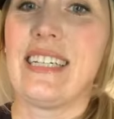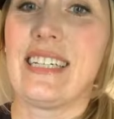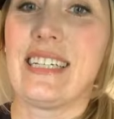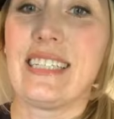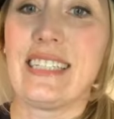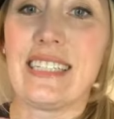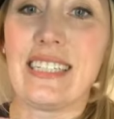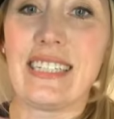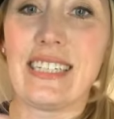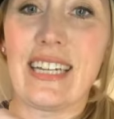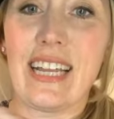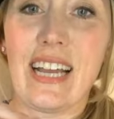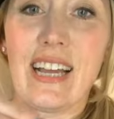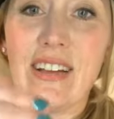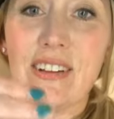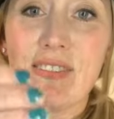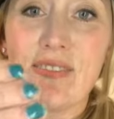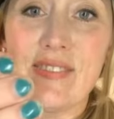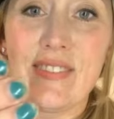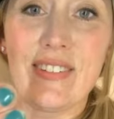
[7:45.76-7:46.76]
didn't
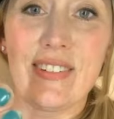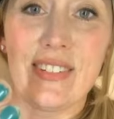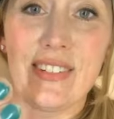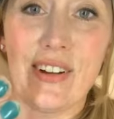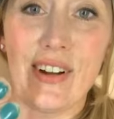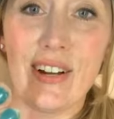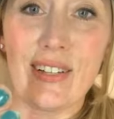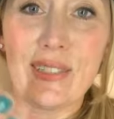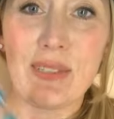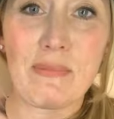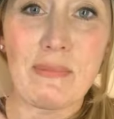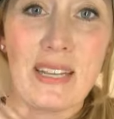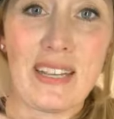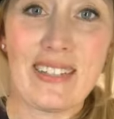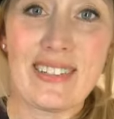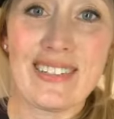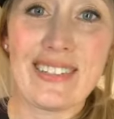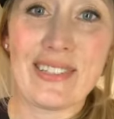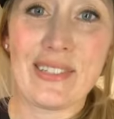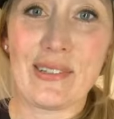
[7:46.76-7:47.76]
have awesome
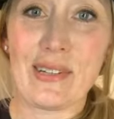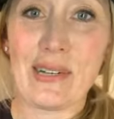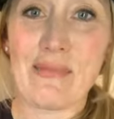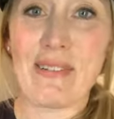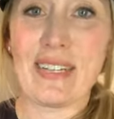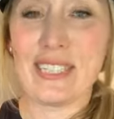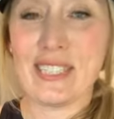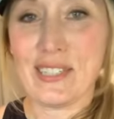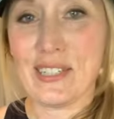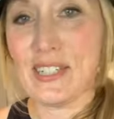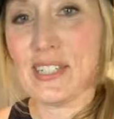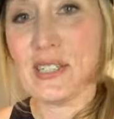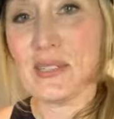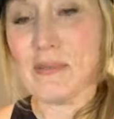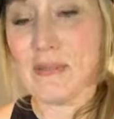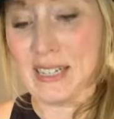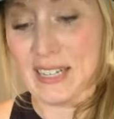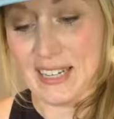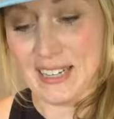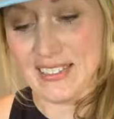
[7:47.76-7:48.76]
nails, so I made sure to do
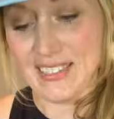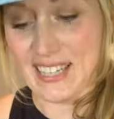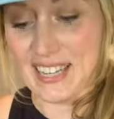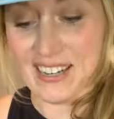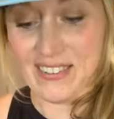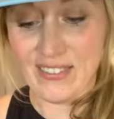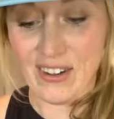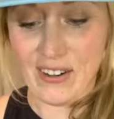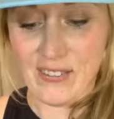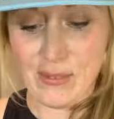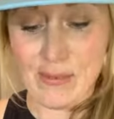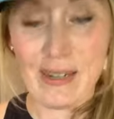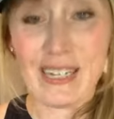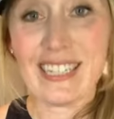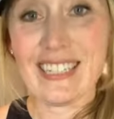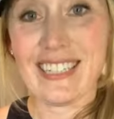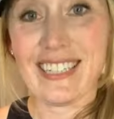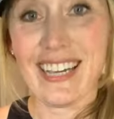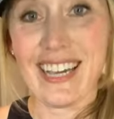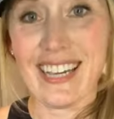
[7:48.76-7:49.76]
my nails again for
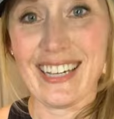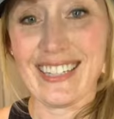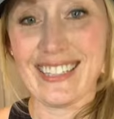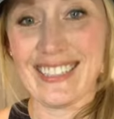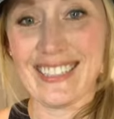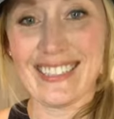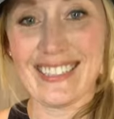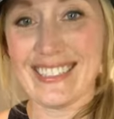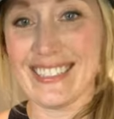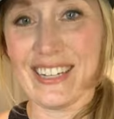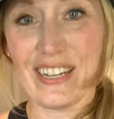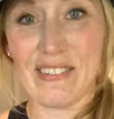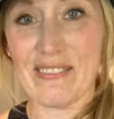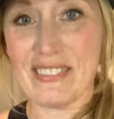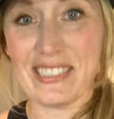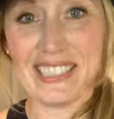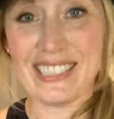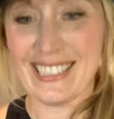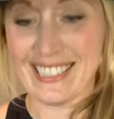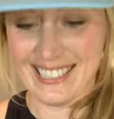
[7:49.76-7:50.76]
everybody today. Not
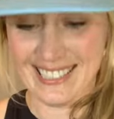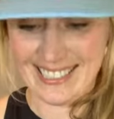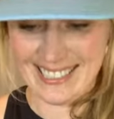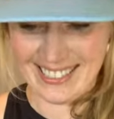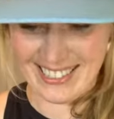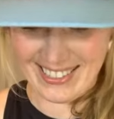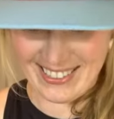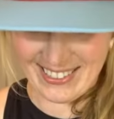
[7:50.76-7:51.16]
really, not at